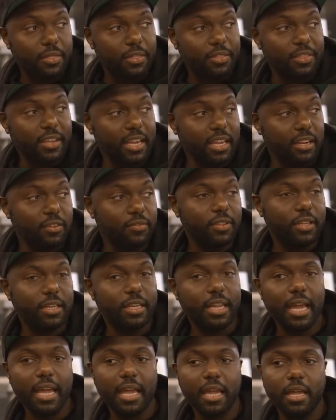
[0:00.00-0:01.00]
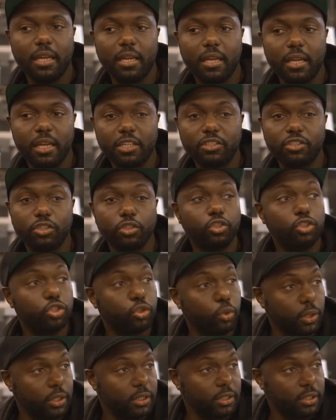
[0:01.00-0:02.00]
At the end of the day, it's a
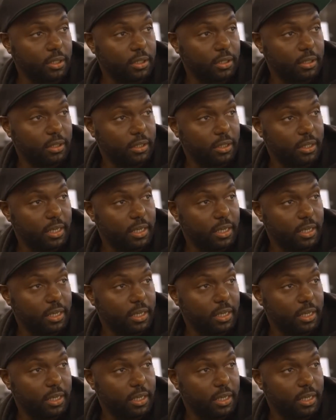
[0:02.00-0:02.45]
choice.